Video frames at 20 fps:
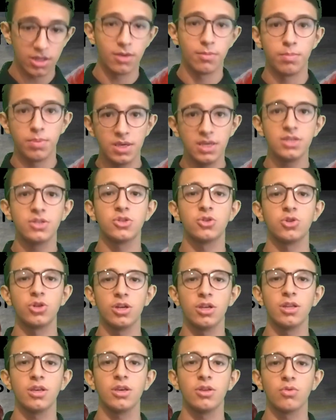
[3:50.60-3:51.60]
a peace
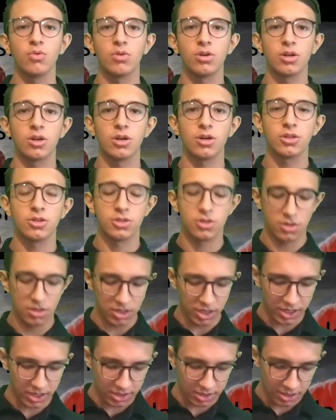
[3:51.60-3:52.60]
treaty in order
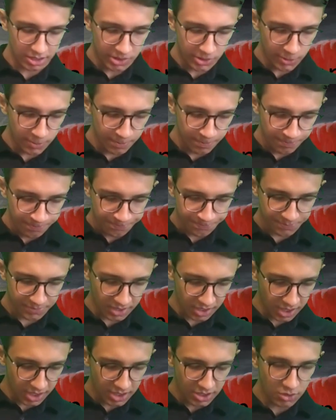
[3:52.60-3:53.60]
to
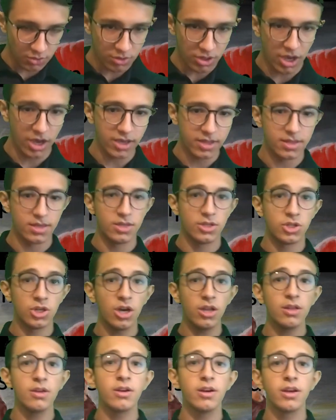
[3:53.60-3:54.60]
unite each
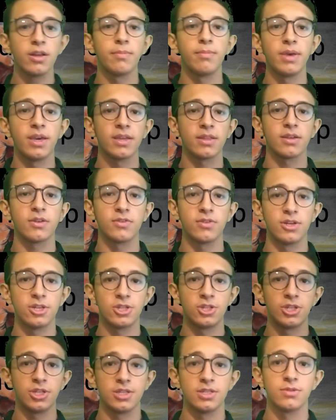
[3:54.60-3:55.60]
other and make the
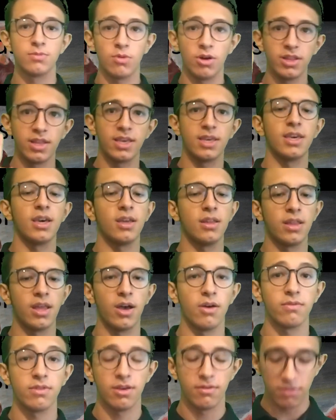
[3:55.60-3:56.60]
Christians one again.
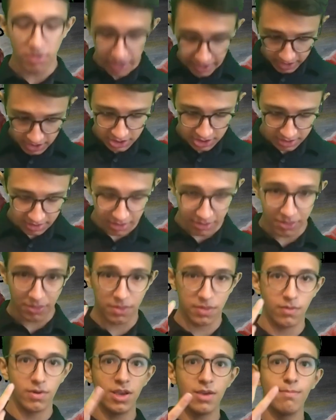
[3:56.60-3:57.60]
Now they were actually the
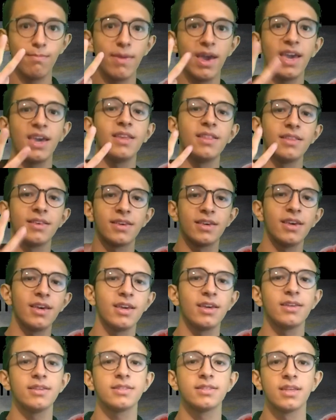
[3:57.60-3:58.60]
three main
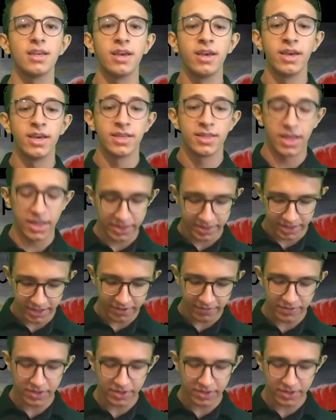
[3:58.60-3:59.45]
kings that lived